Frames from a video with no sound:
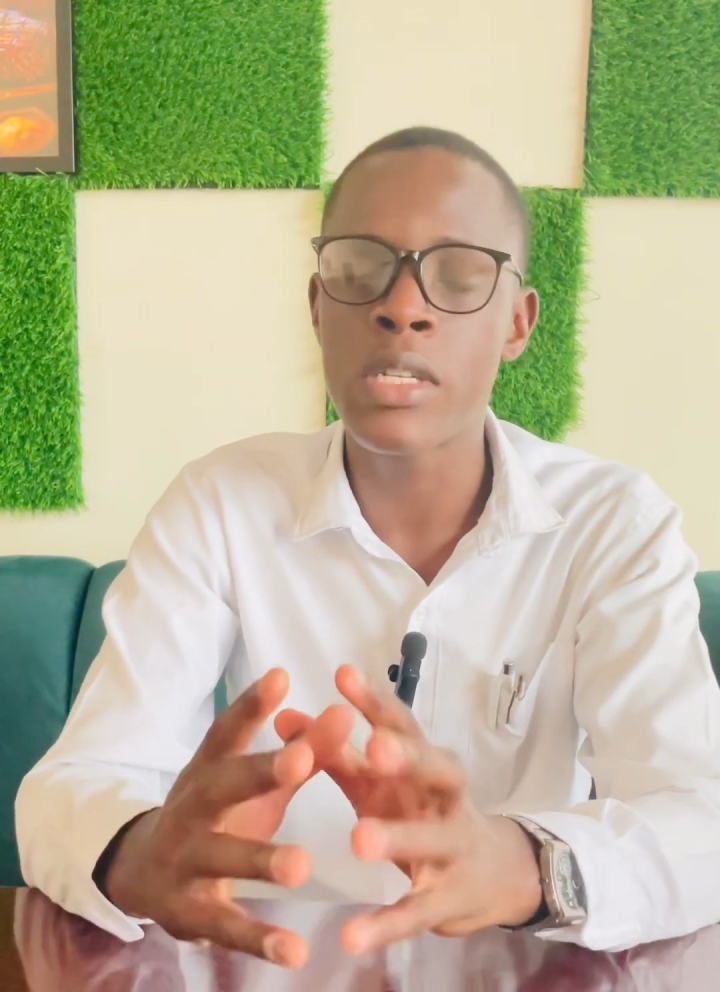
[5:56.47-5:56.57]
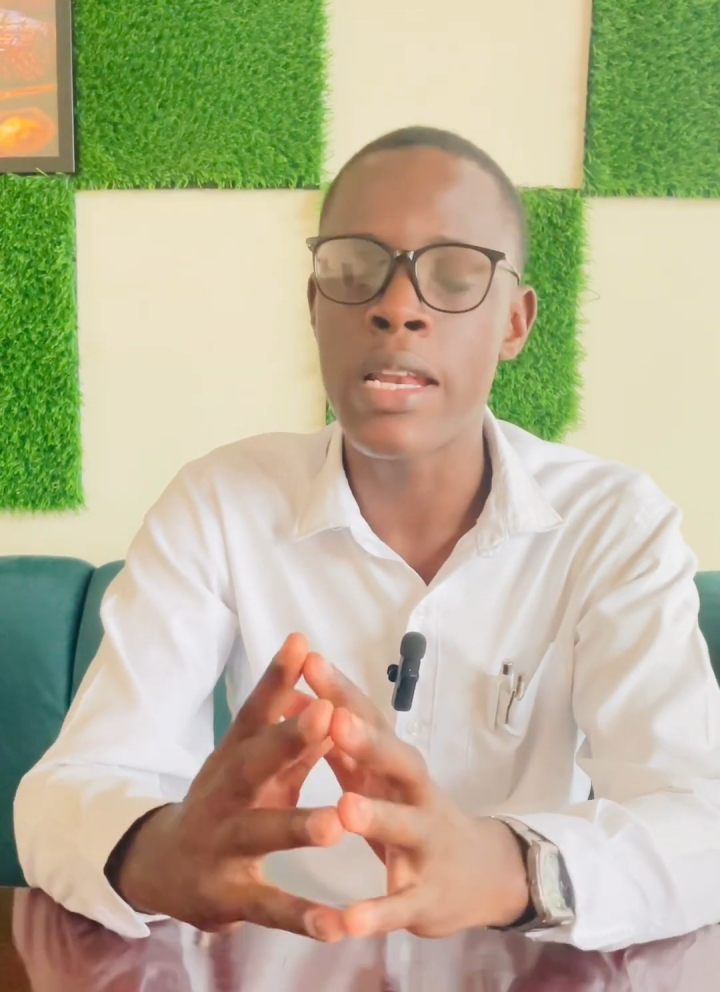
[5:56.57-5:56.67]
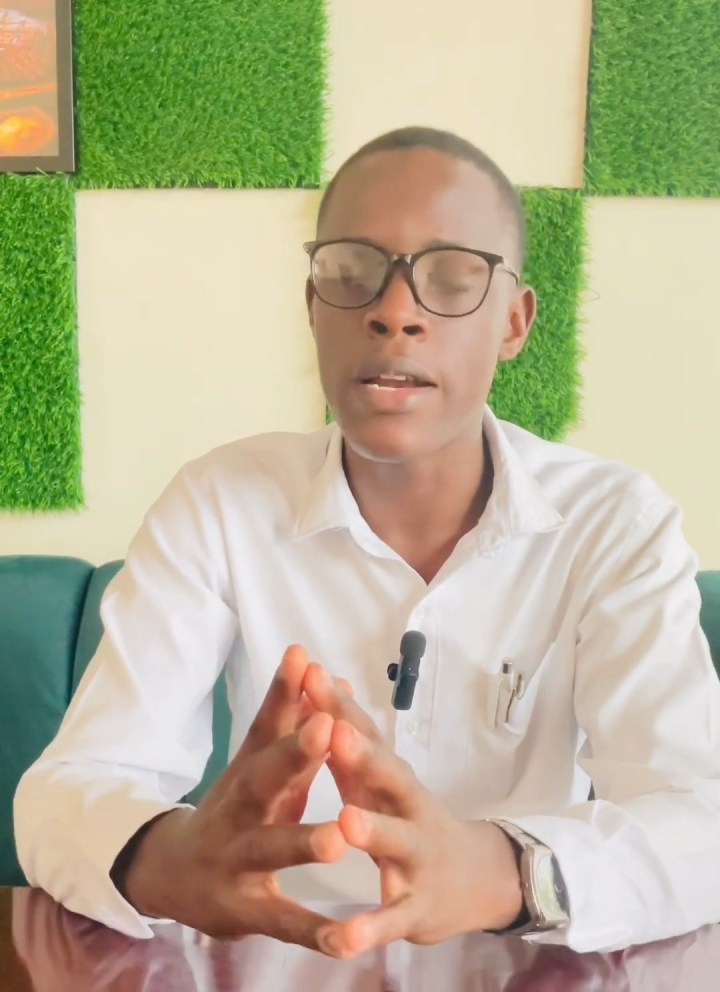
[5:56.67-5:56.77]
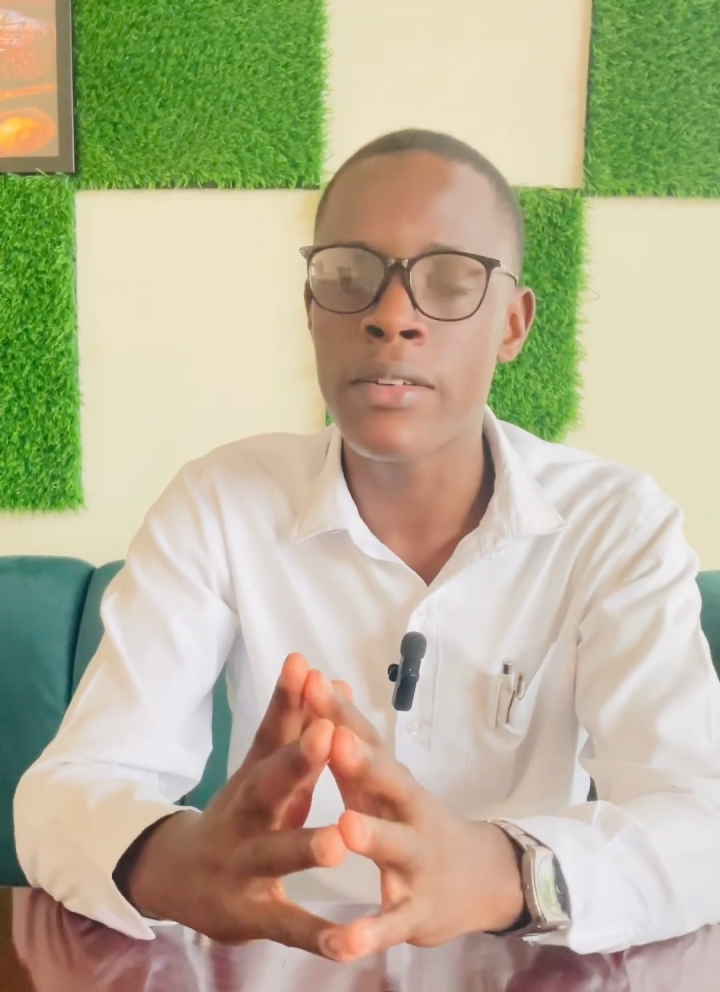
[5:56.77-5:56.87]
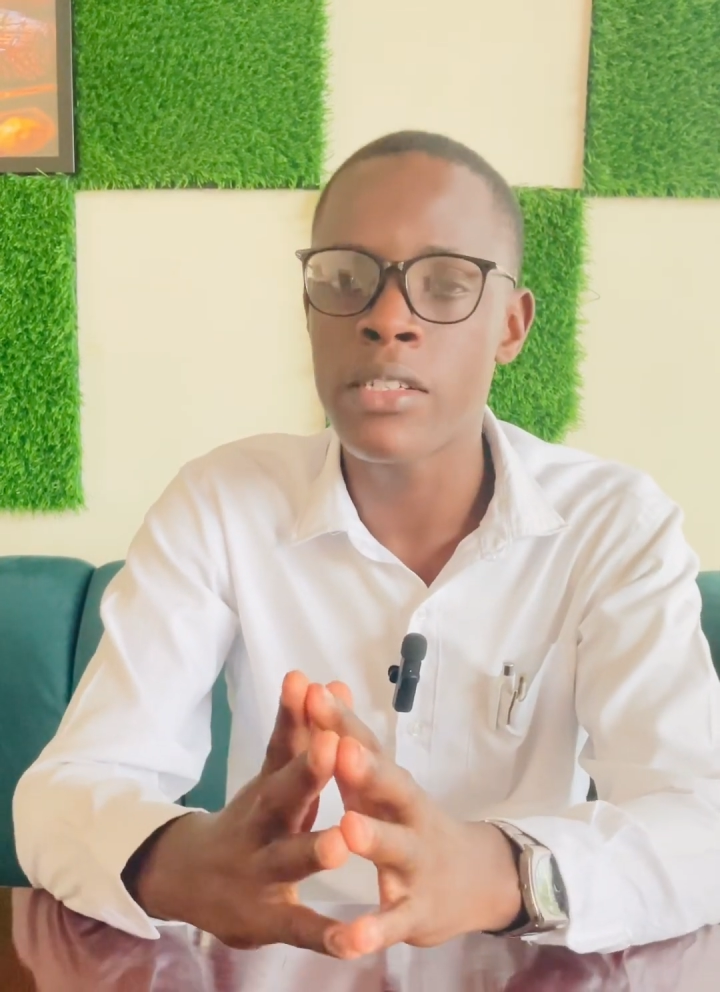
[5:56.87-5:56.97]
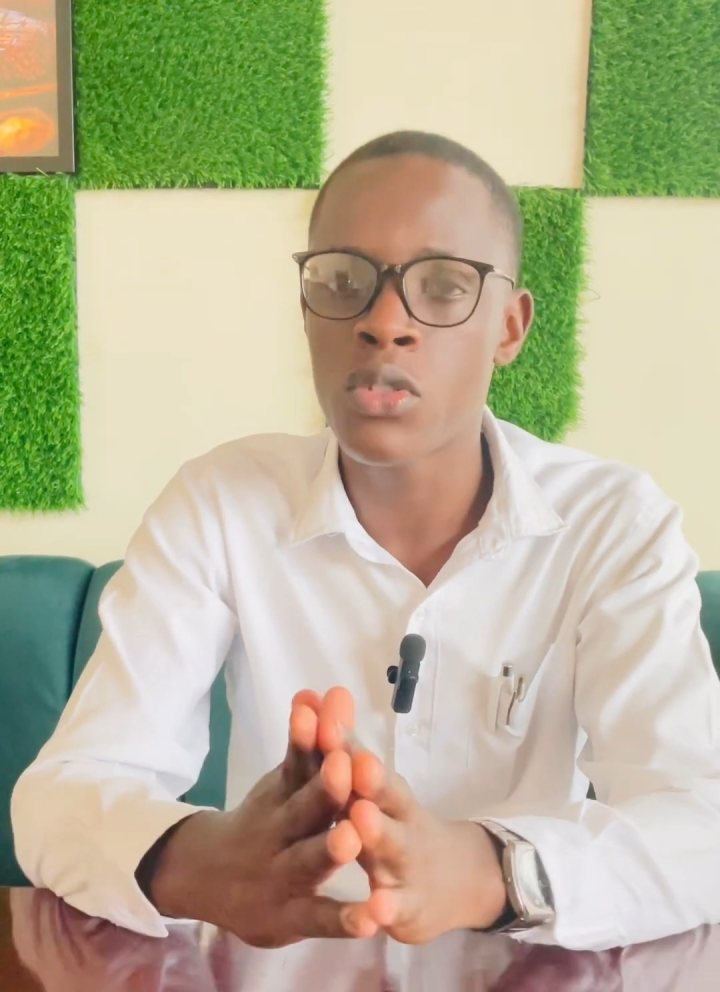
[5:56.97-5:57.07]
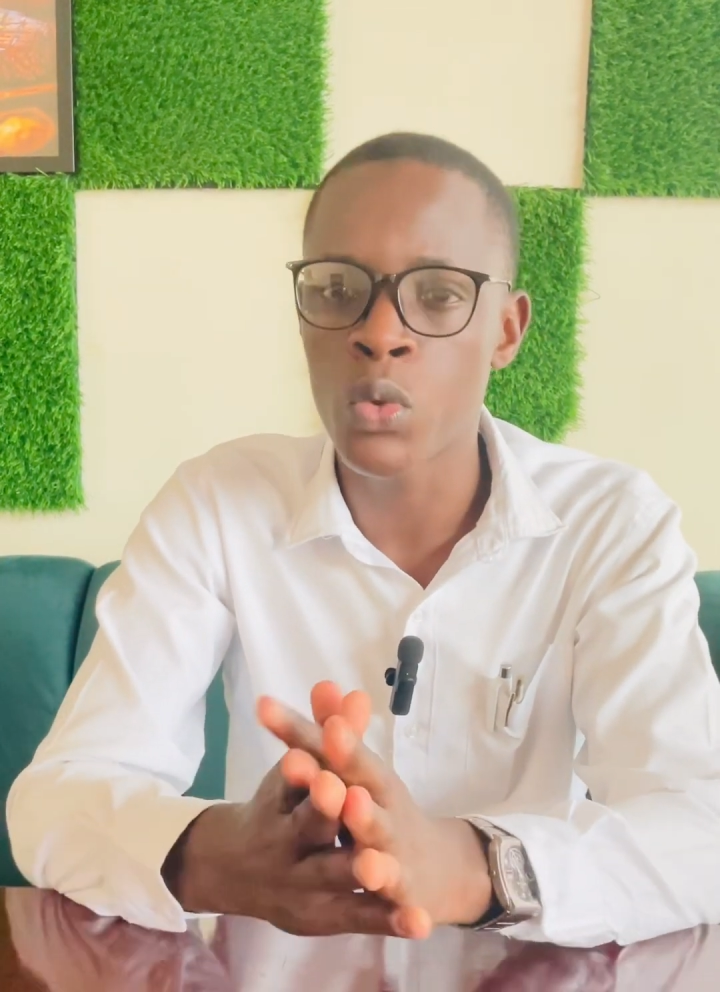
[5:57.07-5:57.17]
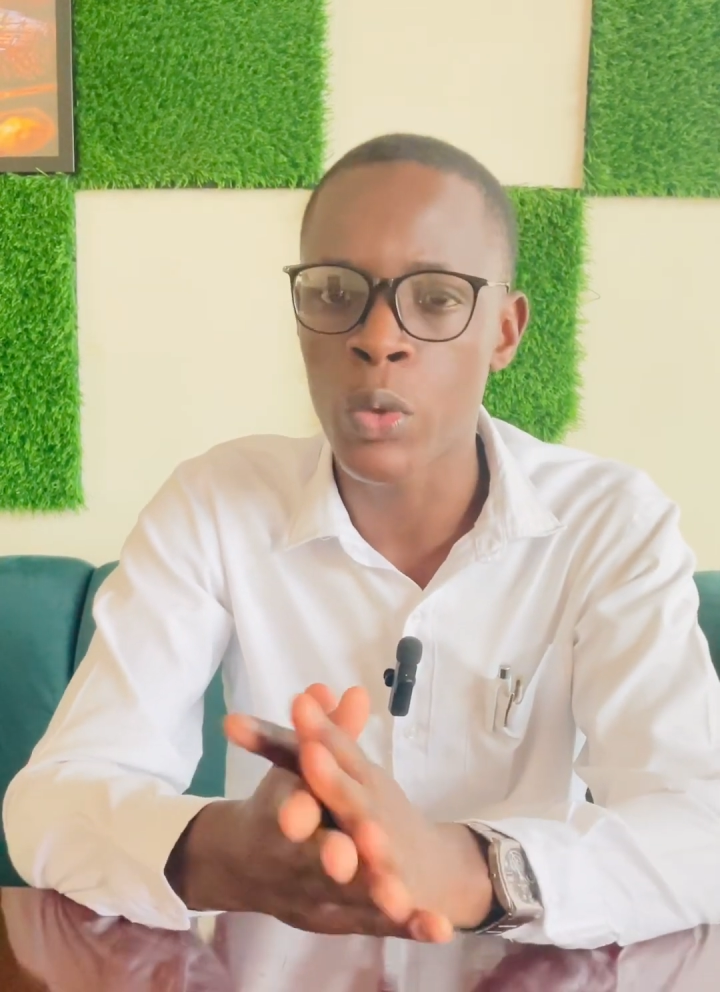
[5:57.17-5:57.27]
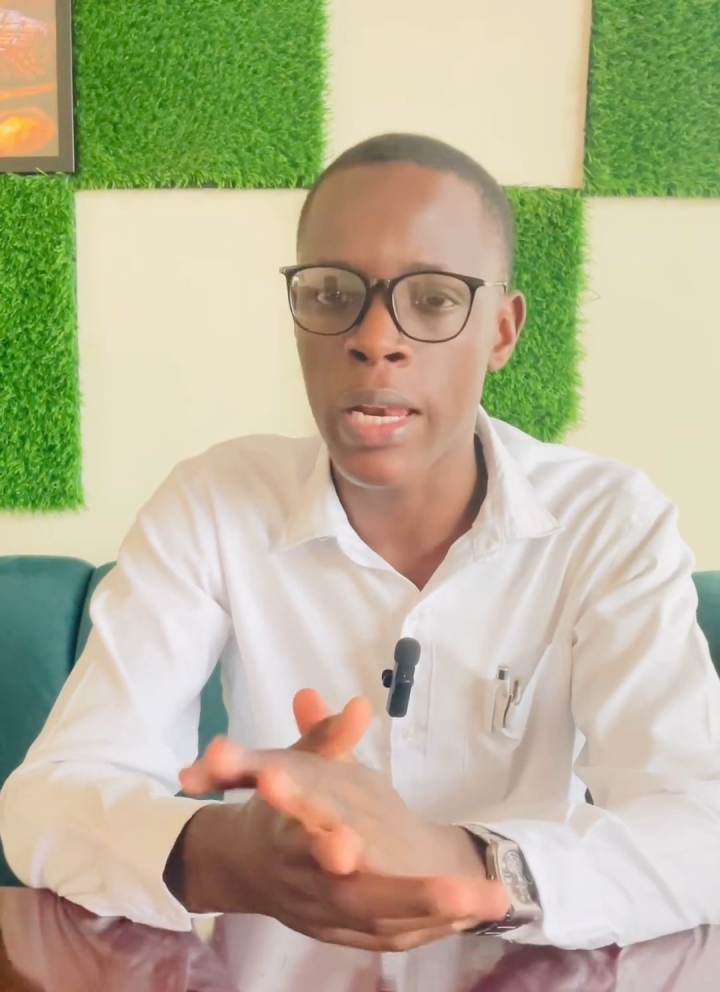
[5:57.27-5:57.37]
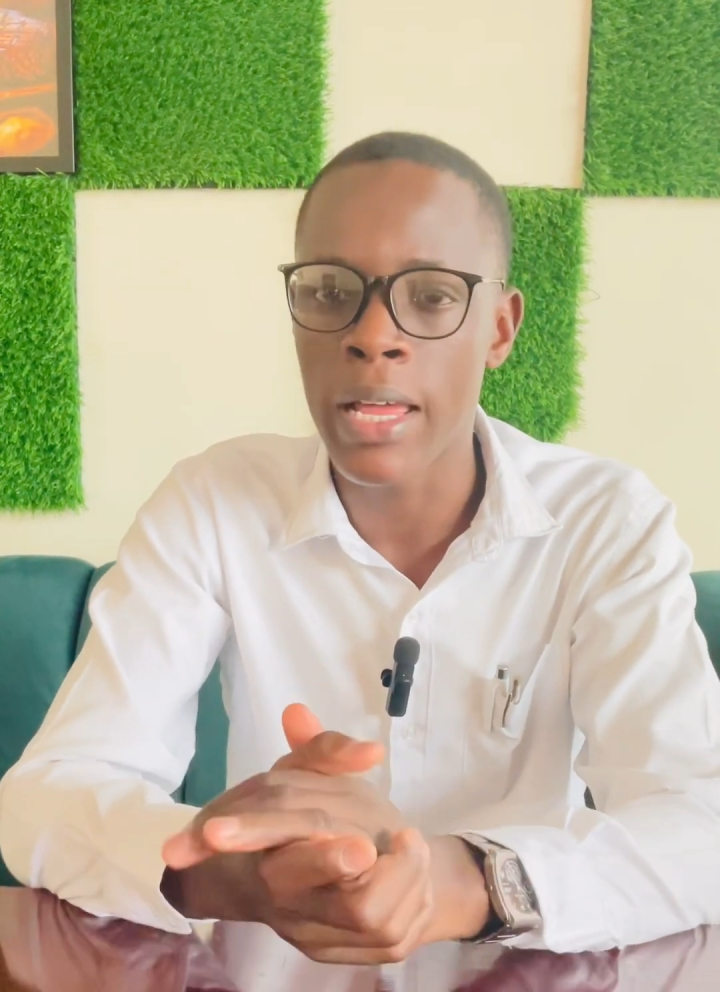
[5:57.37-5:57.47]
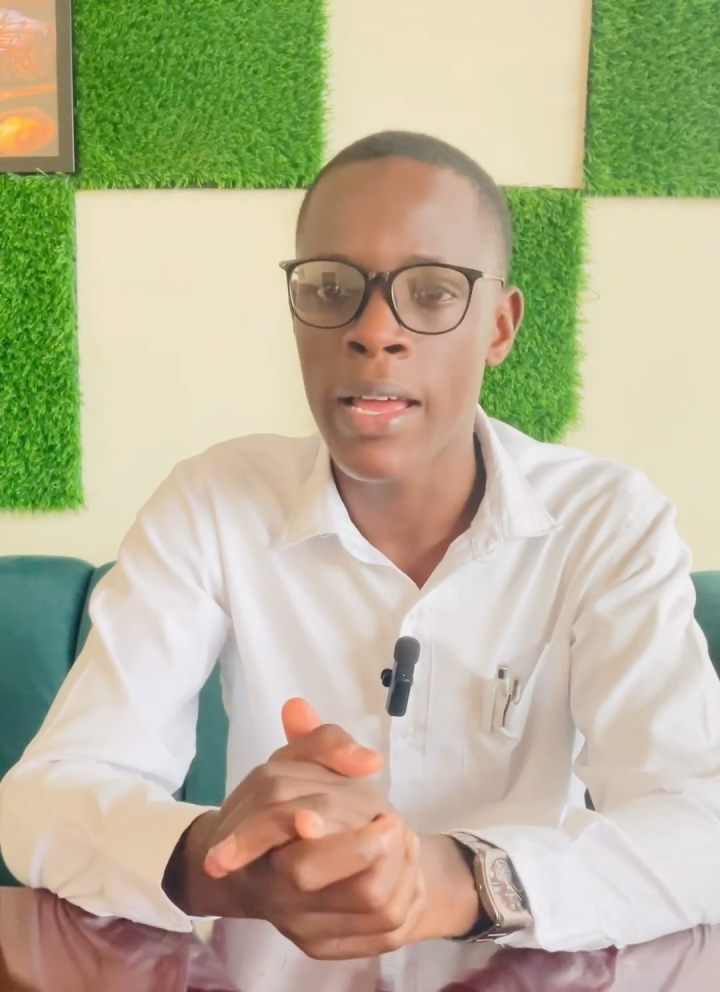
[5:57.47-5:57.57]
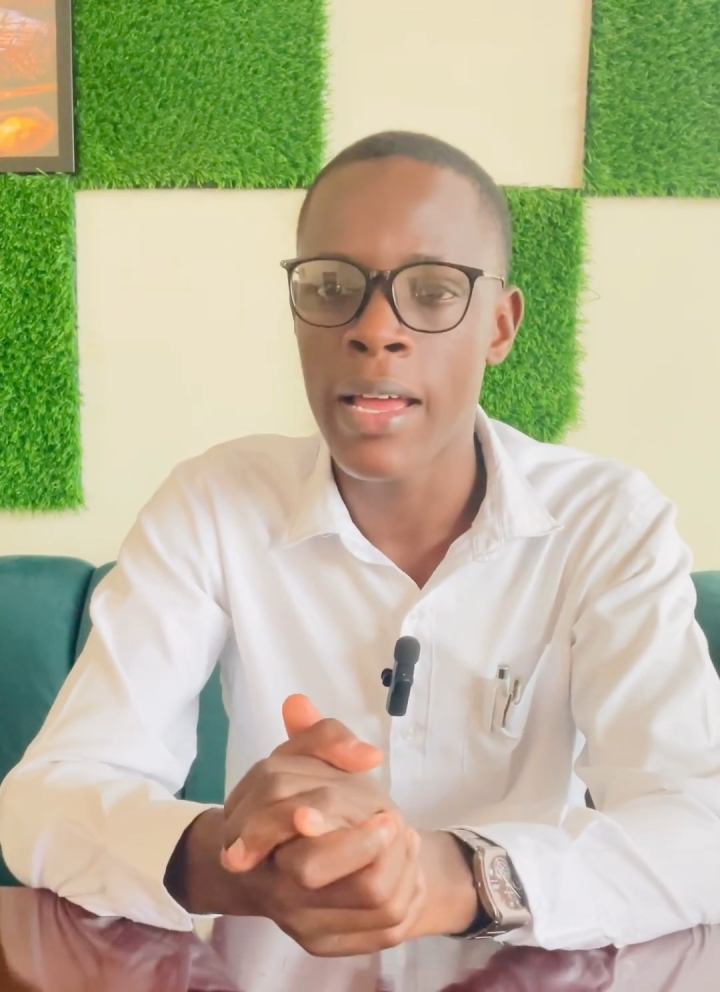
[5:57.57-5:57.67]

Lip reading: generis rule